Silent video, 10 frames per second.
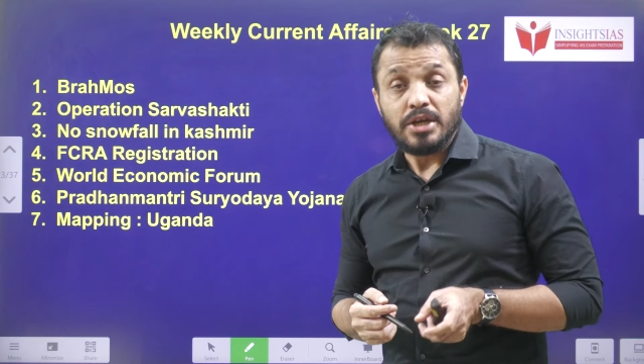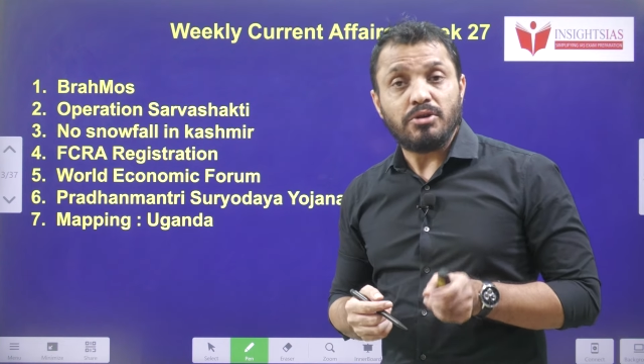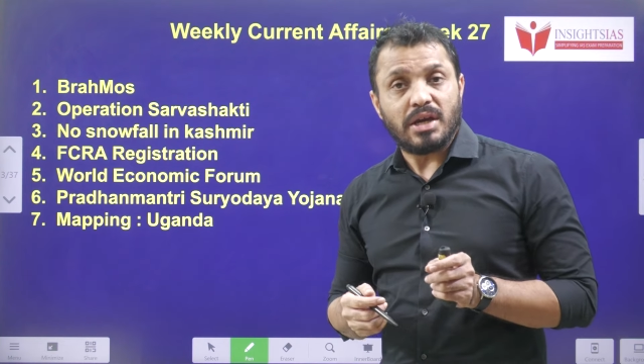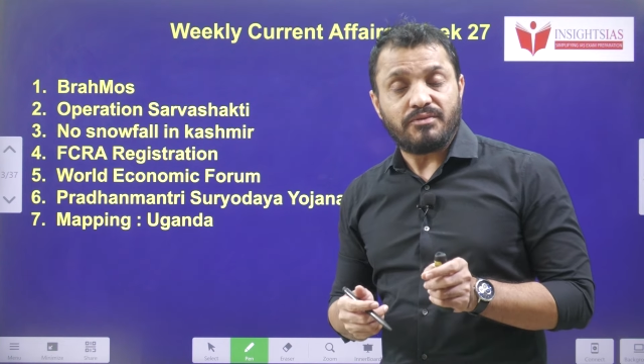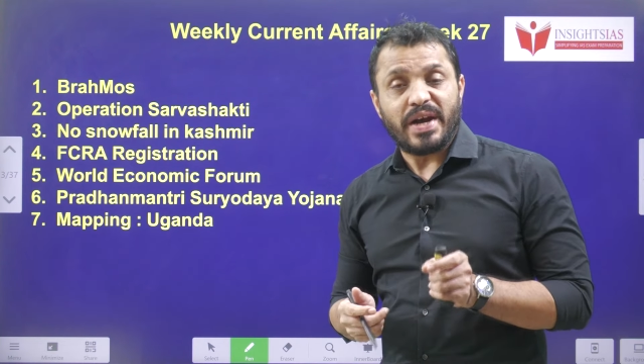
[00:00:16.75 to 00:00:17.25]

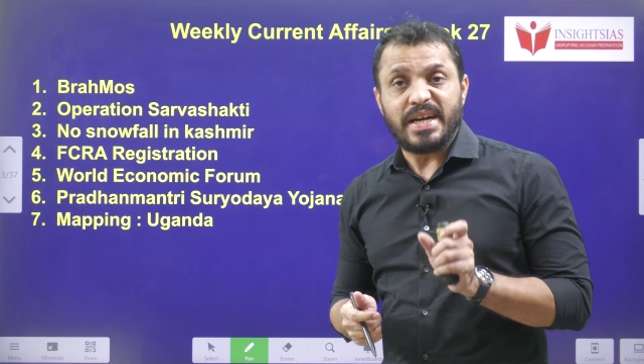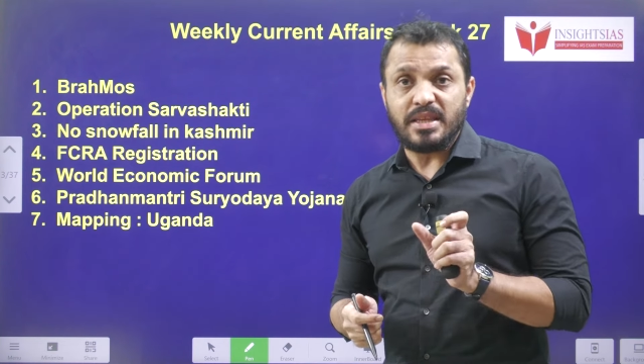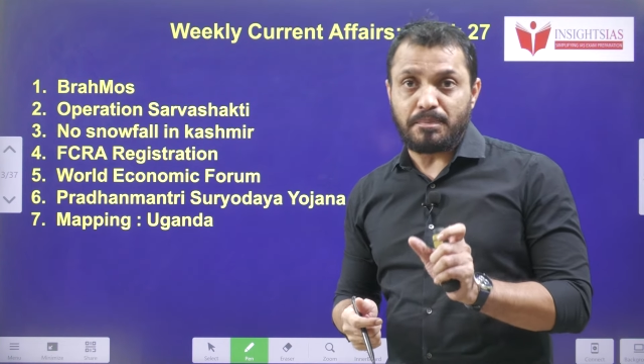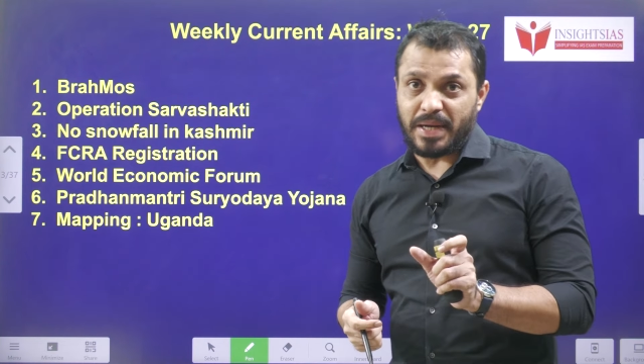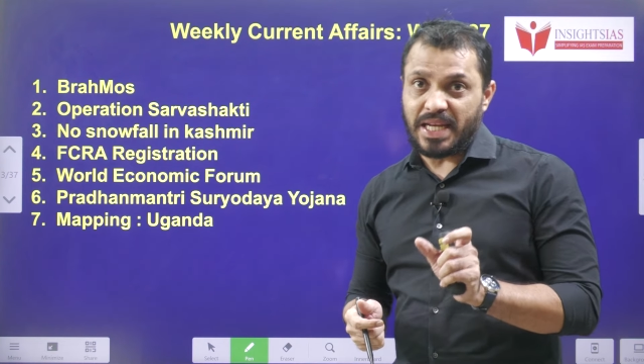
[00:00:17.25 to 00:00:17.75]
you can find in
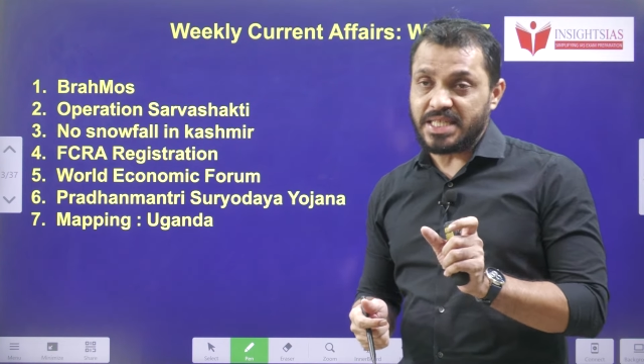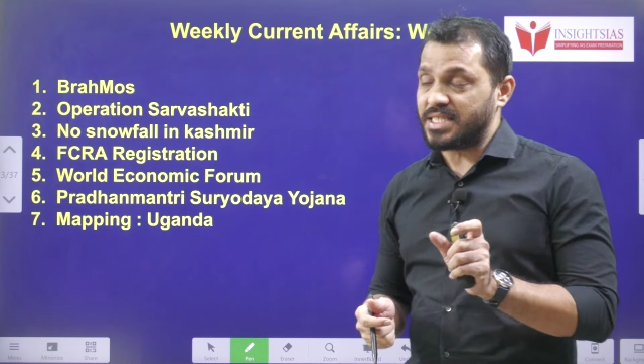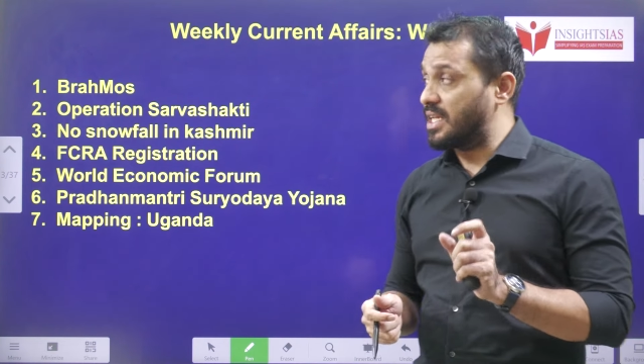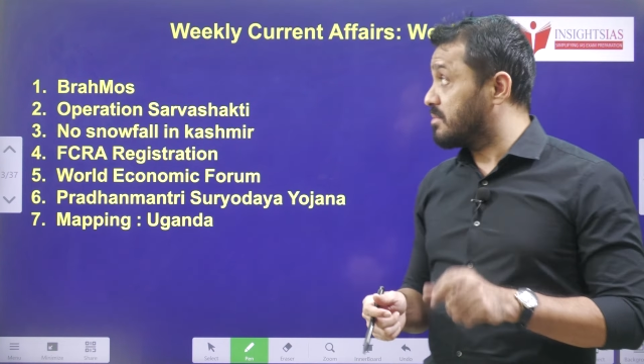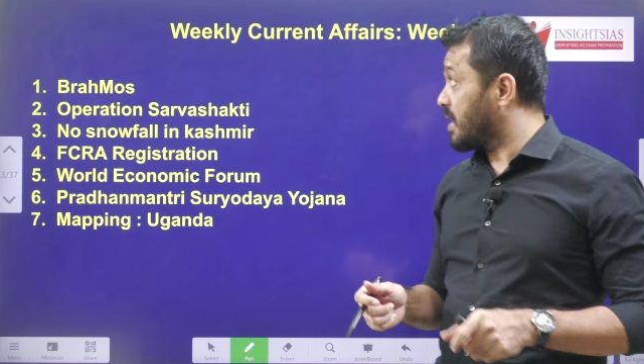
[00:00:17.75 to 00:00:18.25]
the playlist
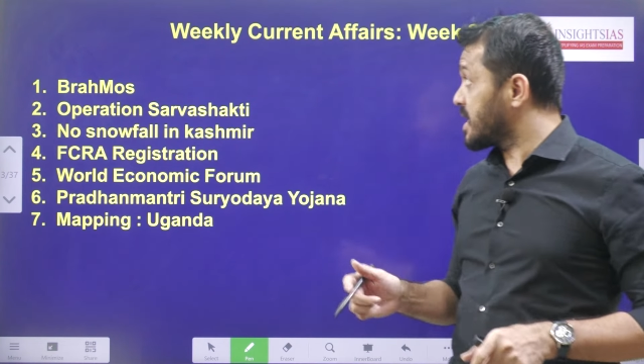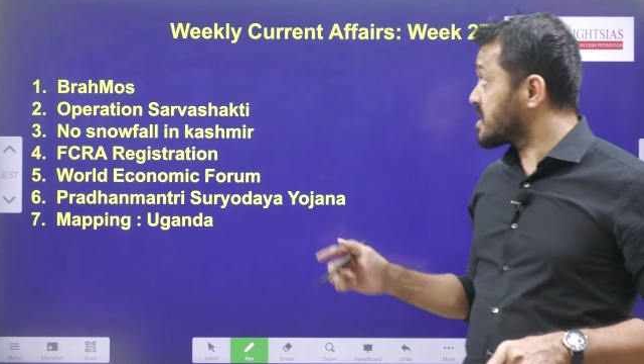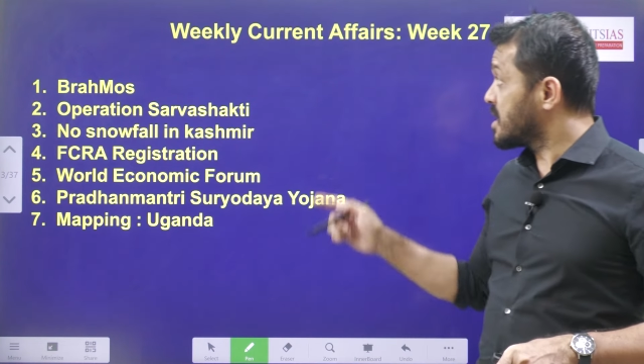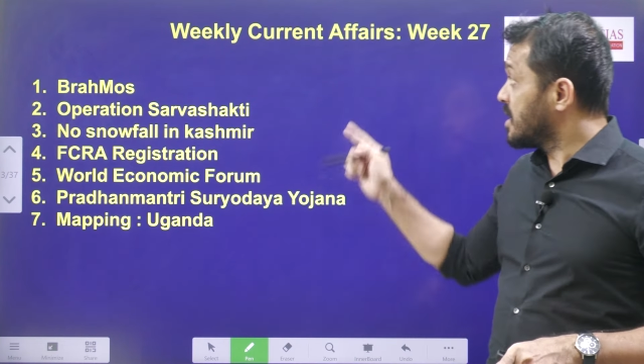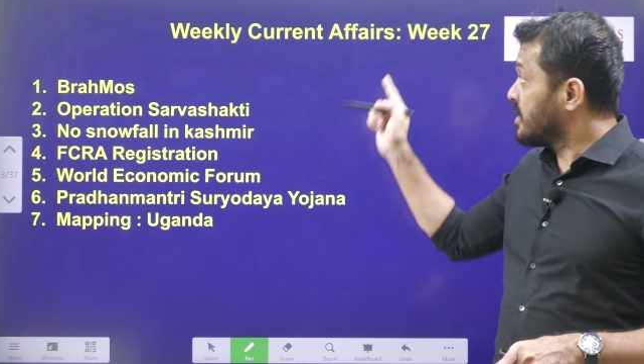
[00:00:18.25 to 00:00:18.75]
named
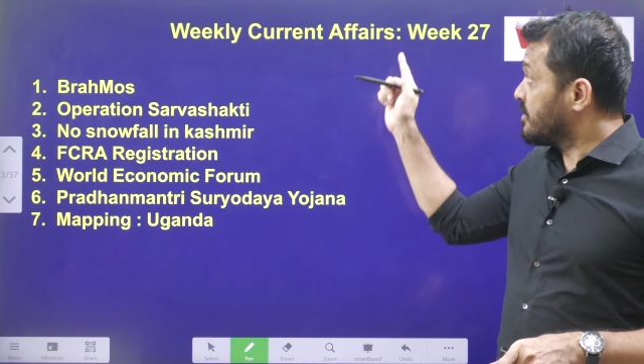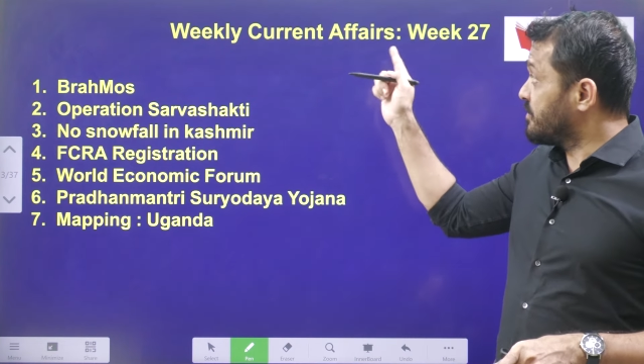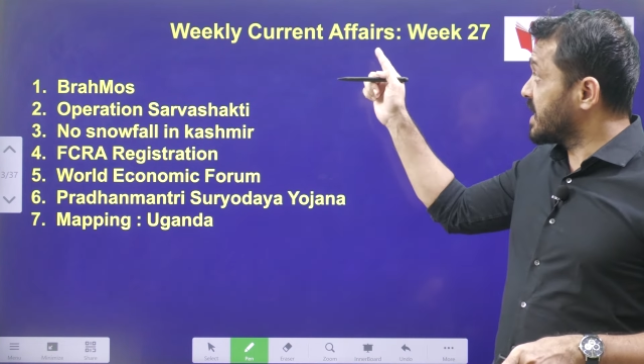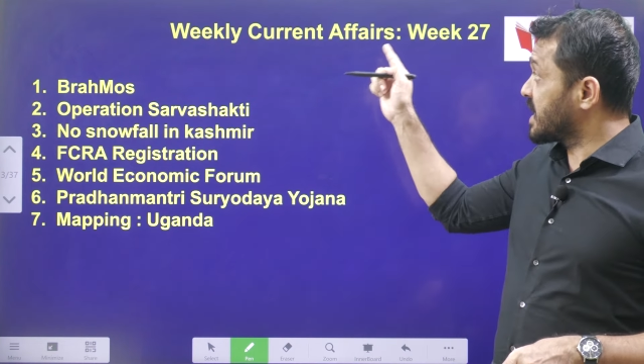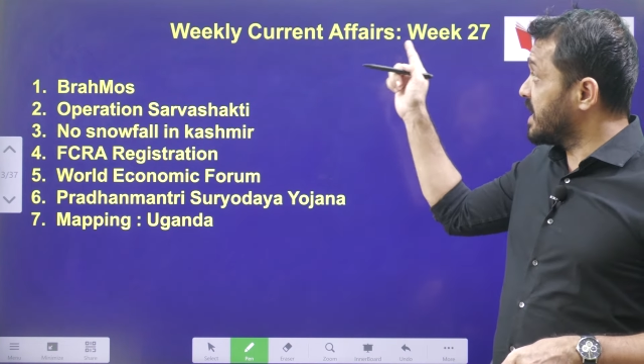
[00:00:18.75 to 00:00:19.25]
as
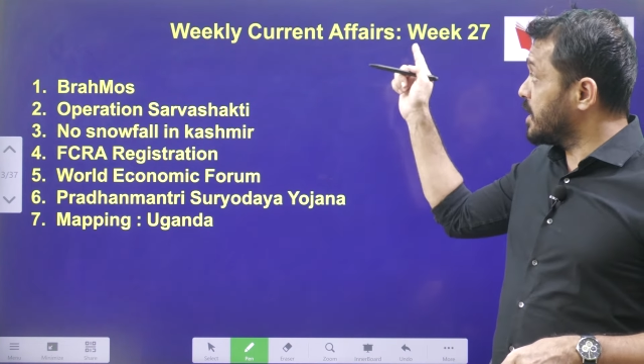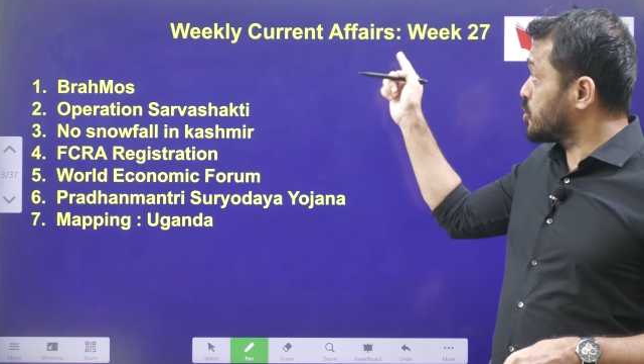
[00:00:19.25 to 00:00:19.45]
weekly